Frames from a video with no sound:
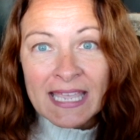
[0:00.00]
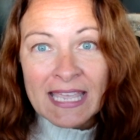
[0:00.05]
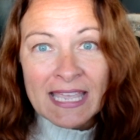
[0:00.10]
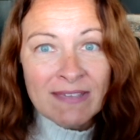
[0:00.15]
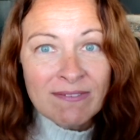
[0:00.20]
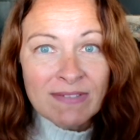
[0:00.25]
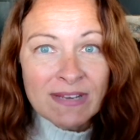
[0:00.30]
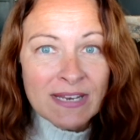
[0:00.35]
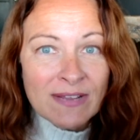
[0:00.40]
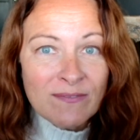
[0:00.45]

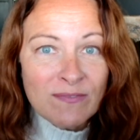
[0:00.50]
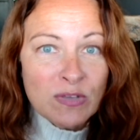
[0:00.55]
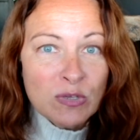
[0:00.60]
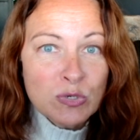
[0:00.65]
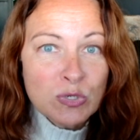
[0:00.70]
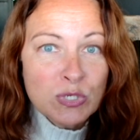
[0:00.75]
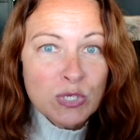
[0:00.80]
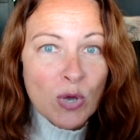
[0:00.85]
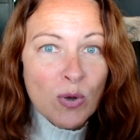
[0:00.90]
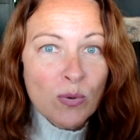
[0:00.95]
Even if
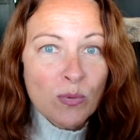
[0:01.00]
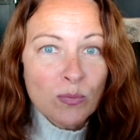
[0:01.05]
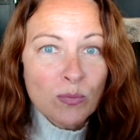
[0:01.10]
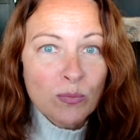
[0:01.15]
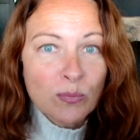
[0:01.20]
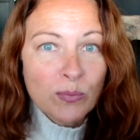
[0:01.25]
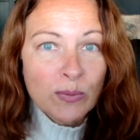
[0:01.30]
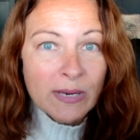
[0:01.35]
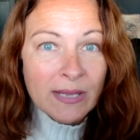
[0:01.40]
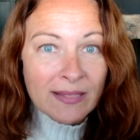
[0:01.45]
you don't
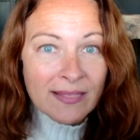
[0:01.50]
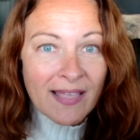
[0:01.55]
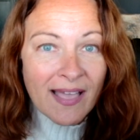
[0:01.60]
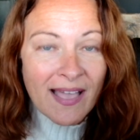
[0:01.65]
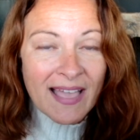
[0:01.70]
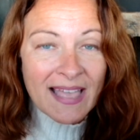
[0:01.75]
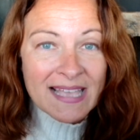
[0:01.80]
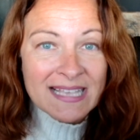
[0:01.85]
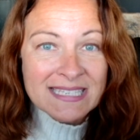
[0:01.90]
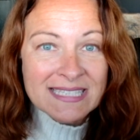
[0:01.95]

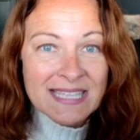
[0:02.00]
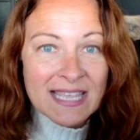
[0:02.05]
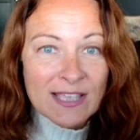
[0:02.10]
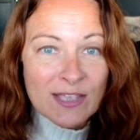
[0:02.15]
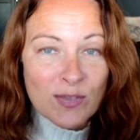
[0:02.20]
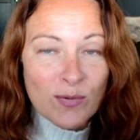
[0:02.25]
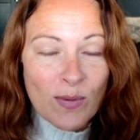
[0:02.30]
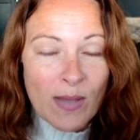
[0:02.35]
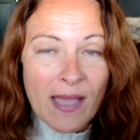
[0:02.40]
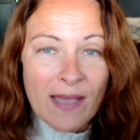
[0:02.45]
realize that
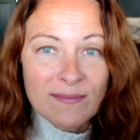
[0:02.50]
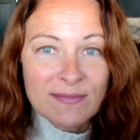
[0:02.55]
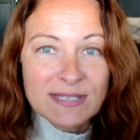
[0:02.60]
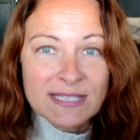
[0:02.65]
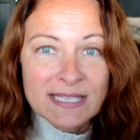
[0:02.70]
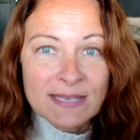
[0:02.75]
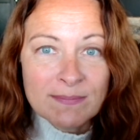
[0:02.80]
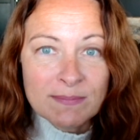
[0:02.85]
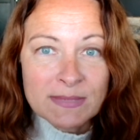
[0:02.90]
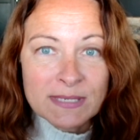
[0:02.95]
you have
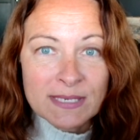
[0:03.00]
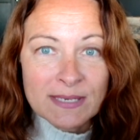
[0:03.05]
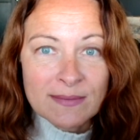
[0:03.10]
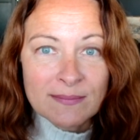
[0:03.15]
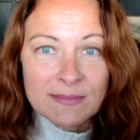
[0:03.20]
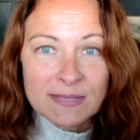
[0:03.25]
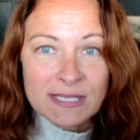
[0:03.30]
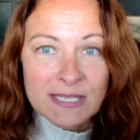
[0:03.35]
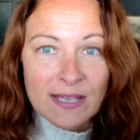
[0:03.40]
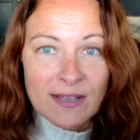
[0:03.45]

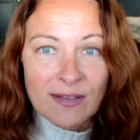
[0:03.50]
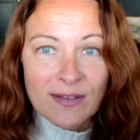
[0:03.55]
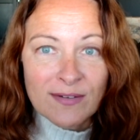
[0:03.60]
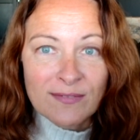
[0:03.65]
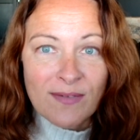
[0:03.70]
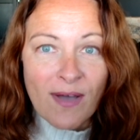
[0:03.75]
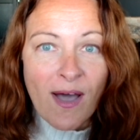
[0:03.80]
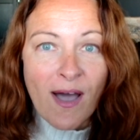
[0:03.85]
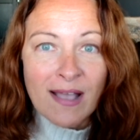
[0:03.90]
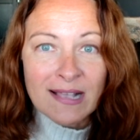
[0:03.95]
symptoms
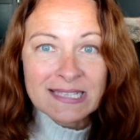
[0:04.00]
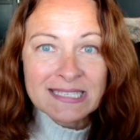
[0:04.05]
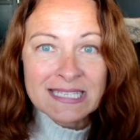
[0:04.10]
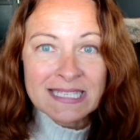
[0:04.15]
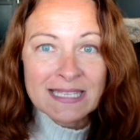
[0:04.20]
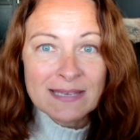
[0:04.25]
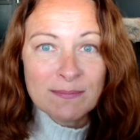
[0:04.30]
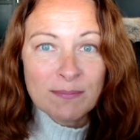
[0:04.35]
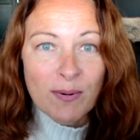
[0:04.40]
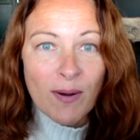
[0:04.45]
of
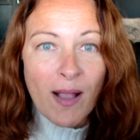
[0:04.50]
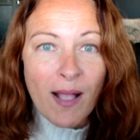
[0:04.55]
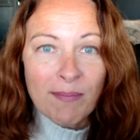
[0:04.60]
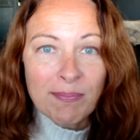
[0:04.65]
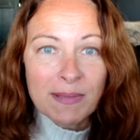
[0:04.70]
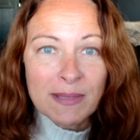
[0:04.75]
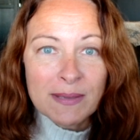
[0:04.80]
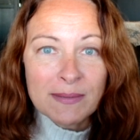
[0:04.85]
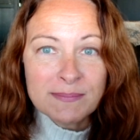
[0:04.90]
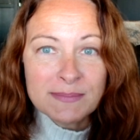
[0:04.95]
oxalate
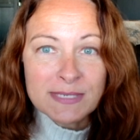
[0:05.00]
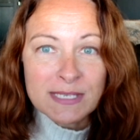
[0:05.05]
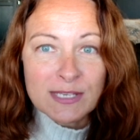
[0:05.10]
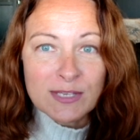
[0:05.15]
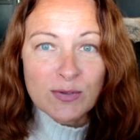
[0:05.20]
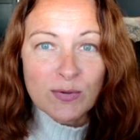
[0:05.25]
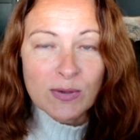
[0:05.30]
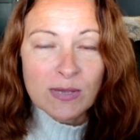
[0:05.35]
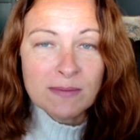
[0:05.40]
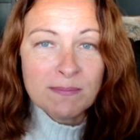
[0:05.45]
problems,
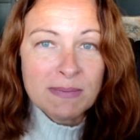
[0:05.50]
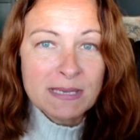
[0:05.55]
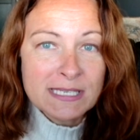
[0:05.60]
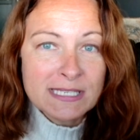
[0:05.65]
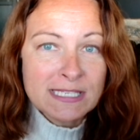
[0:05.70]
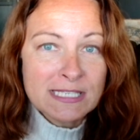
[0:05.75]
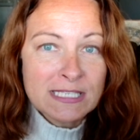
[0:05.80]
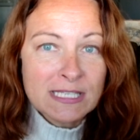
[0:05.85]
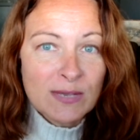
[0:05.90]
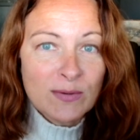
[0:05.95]
you could be
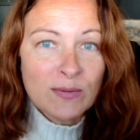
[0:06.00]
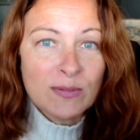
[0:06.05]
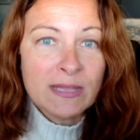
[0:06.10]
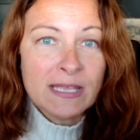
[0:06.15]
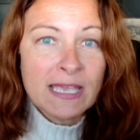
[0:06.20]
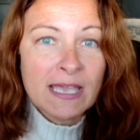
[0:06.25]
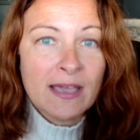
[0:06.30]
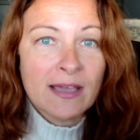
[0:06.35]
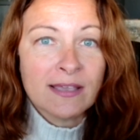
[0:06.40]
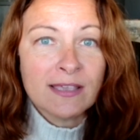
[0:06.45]

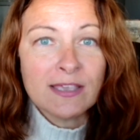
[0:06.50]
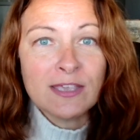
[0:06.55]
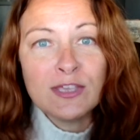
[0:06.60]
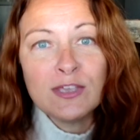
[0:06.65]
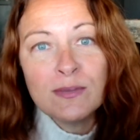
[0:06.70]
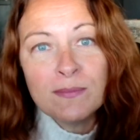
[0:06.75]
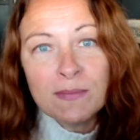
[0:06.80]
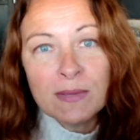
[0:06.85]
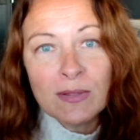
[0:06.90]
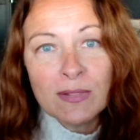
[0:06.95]
slowly
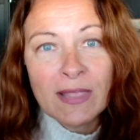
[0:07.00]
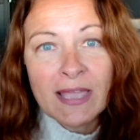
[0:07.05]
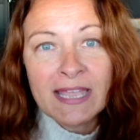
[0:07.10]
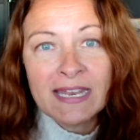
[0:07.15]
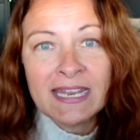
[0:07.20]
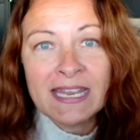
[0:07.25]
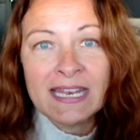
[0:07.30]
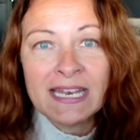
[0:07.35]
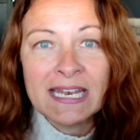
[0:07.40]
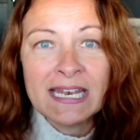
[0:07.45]

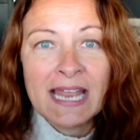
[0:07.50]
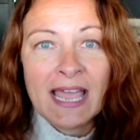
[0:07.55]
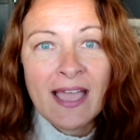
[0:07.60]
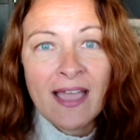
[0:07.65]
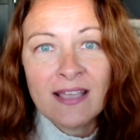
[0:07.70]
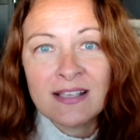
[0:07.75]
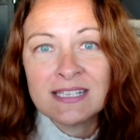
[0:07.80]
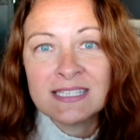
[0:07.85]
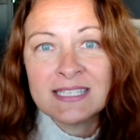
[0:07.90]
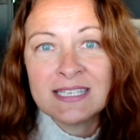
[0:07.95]
accumulating an
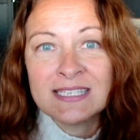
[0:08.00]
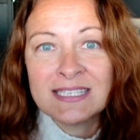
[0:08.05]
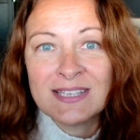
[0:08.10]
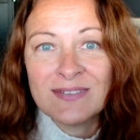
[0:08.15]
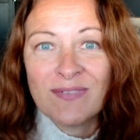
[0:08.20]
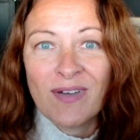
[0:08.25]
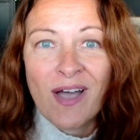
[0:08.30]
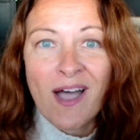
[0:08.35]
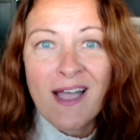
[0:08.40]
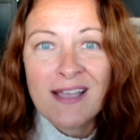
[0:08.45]
excess
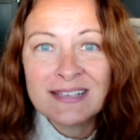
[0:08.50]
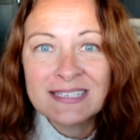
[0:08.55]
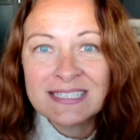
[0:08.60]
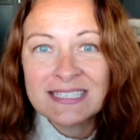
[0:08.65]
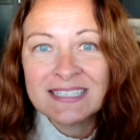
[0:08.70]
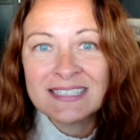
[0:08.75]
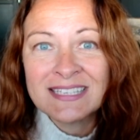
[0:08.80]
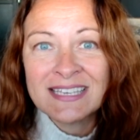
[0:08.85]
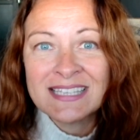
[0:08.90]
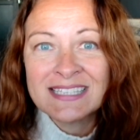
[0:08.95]
of
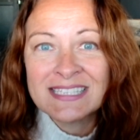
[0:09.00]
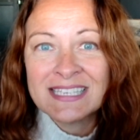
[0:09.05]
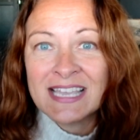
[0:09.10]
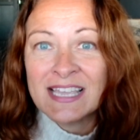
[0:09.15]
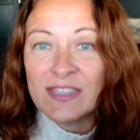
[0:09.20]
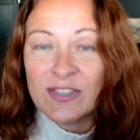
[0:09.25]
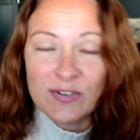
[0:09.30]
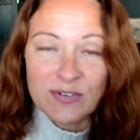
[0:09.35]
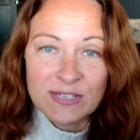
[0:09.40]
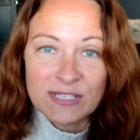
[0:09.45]
oxalates
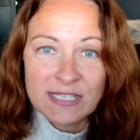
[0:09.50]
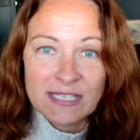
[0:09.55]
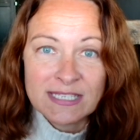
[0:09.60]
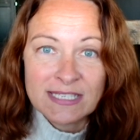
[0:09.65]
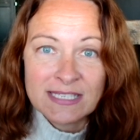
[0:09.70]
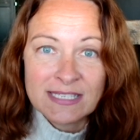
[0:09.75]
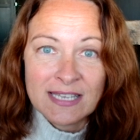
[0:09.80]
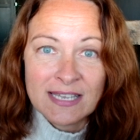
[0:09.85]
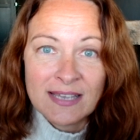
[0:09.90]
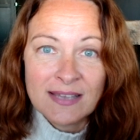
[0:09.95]
in your
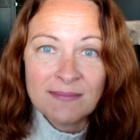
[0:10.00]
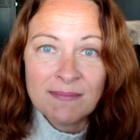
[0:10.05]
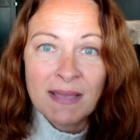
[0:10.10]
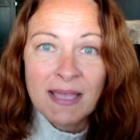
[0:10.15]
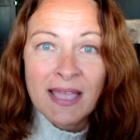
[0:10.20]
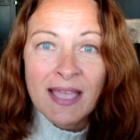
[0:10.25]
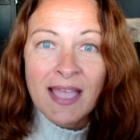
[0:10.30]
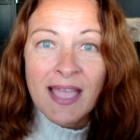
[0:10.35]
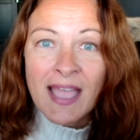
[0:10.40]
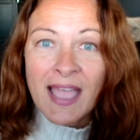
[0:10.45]
system
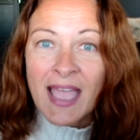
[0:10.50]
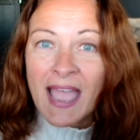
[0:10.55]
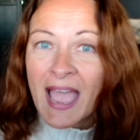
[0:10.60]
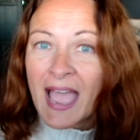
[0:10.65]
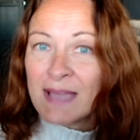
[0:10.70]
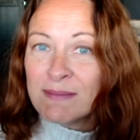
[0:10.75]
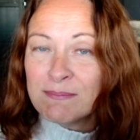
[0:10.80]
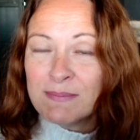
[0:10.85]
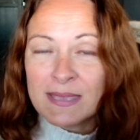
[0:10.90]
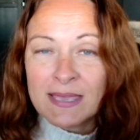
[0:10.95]

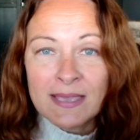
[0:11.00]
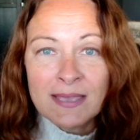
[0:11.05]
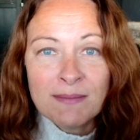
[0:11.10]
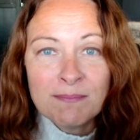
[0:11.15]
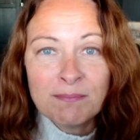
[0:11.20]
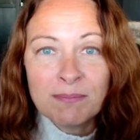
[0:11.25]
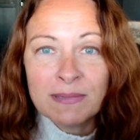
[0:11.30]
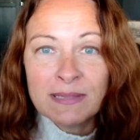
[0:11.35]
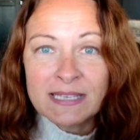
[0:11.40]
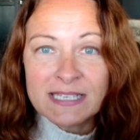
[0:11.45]
and be
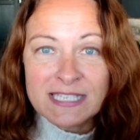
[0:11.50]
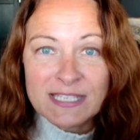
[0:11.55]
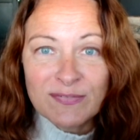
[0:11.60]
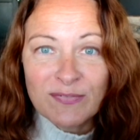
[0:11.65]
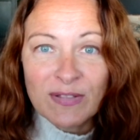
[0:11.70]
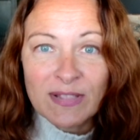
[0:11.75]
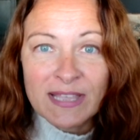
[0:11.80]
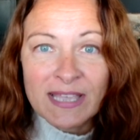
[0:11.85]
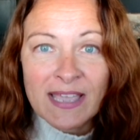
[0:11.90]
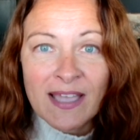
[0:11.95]

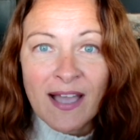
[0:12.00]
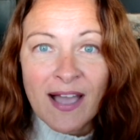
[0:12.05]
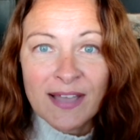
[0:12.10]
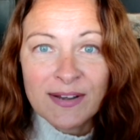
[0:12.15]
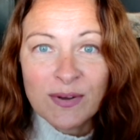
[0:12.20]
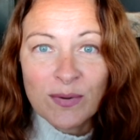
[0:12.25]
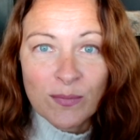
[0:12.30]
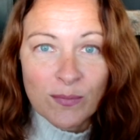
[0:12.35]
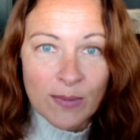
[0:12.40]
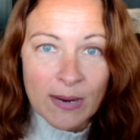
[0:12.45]
blissfully
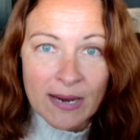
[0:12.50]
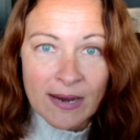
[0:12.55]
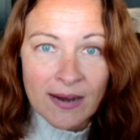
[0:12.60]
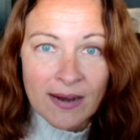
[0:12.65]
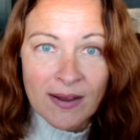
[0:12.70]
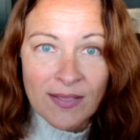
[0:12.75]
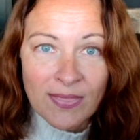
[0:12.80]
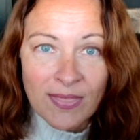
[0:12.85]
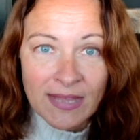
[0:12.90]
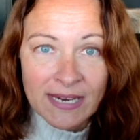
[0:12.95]

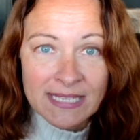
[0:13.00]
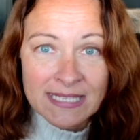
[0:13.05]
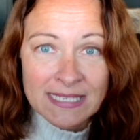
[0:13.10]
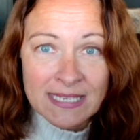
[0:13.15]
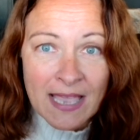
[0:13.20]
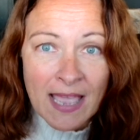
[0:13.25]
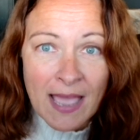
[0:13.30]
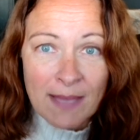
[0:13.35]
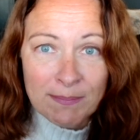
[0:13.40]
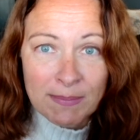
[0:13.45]
unaware that
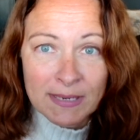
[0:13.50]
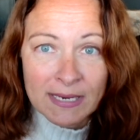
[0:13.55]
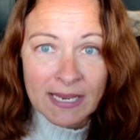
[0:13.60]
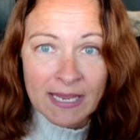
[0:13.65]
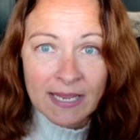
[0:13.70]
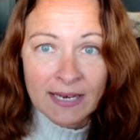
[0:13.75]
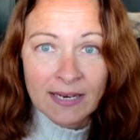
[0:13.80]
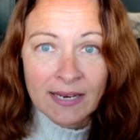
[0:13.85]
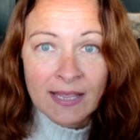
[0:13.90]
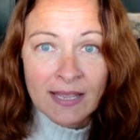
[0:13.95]
it's
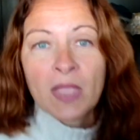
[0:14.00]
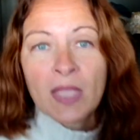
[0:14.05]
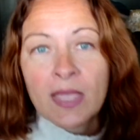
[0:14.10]
happening.